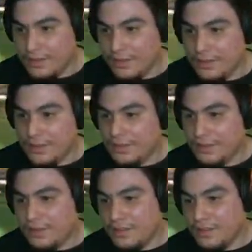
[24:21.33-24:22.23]

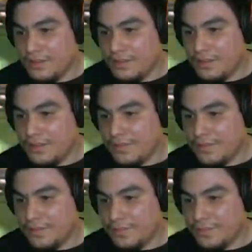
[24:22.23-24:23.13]

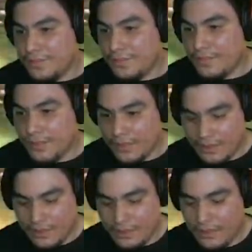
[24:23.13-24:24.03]

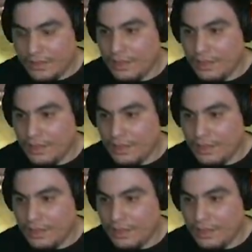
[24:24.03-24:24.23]
Nothing is said.